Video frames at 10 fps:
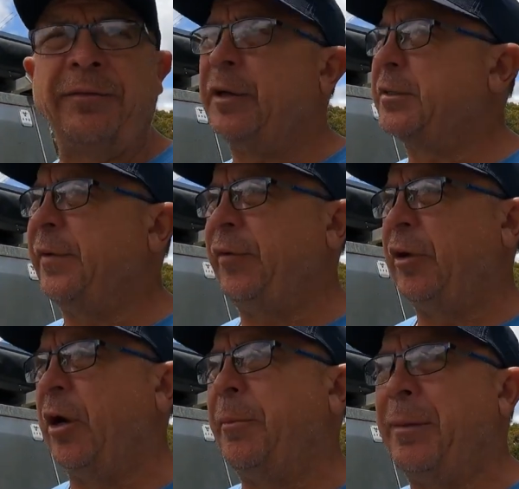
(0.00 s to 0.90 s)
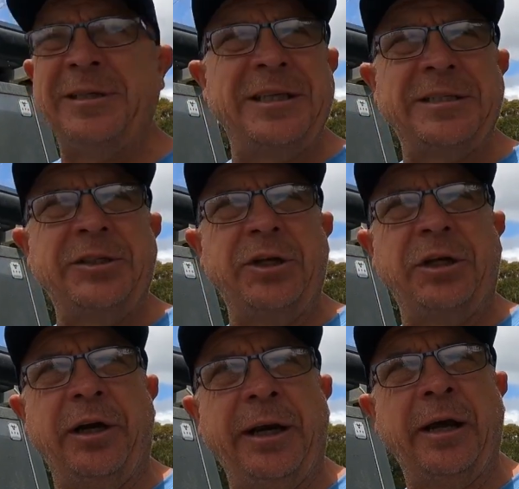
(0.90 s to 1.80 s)
I think it's 59, maybe
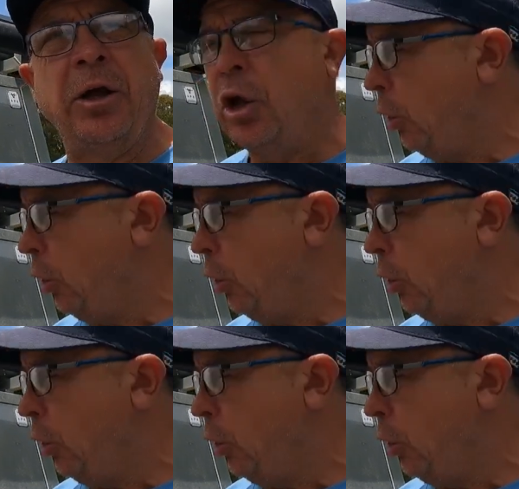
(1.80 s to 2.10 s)
62 litre